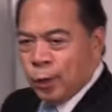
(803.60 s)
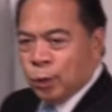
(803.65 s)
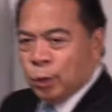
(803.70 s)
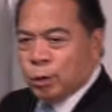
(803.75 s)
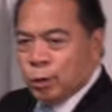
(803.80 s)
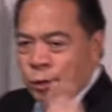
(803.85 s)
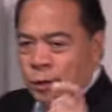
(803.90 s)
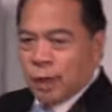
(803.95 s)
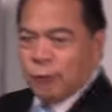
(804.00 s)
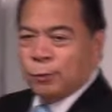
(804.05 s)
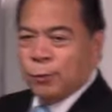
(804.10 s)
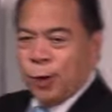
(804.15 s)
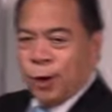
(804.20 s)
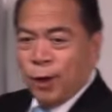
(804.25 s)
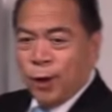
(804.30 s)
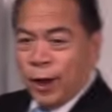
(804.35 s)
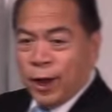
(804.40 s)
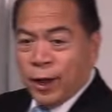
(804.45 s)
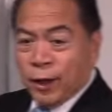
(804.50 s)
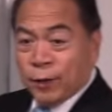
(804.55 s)
Do not
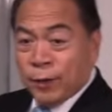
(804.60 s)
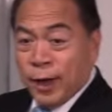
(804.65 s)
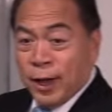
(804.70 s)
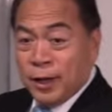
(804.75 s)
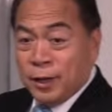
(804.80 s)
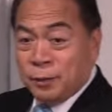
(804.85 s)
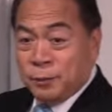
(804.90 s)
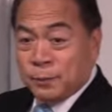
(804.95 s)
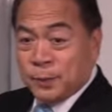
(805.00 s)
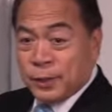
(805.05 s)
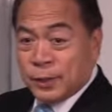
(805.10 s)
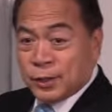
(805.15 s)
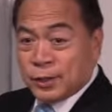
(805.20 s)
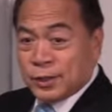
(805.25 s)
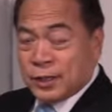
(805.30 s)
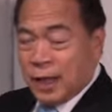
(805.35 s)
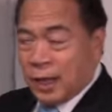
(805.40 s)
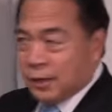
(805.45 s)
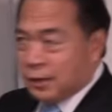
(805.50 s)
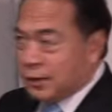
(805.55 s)
worry, right? Because
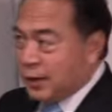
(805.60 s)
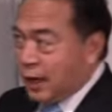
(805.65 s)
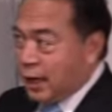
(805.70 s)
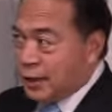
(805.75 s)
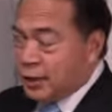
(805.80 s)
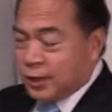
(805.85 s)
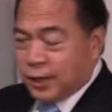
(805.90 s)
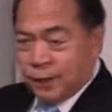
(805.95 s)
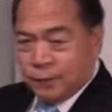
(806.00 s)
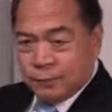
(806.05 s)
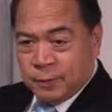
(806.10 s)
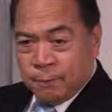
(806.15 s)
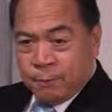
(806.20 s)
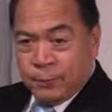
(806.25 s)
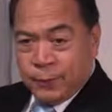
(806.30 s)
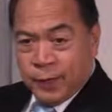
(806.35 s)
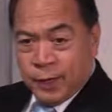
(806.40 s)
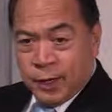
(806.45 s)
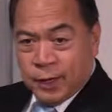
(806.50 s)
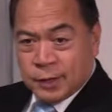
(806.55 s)
God takes care of the
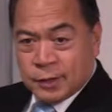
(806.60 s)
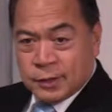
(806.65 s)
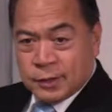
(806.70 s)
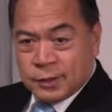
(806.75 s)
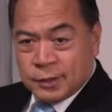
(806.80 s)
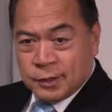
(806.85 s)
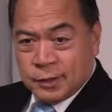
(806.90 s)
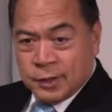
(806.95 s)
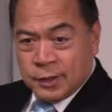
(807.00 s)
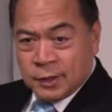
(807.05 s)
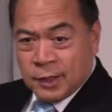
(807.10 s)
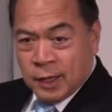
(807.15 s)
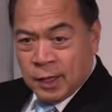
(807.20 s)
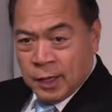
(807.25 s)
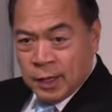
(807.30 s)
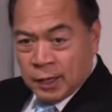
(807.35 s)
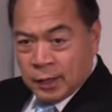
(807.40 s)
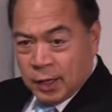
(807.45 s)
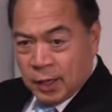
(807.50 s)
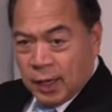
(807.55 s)
birds and
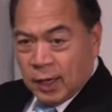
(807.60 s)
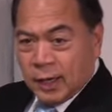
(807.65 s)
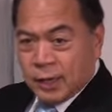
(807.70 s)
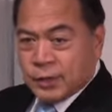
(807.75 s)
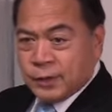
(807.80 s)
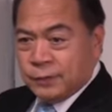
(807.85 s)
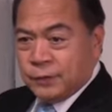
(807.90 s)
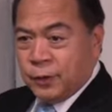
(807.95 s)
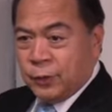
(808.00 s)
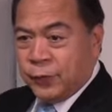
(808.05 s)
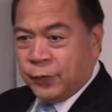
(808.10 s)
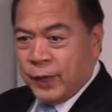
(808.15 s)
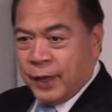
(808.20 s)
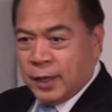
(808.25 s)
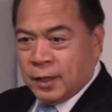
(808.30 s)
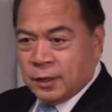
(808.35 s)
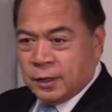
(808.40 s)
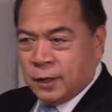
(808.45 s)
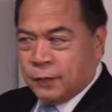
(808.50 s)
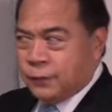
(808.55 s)
the lilies of the field.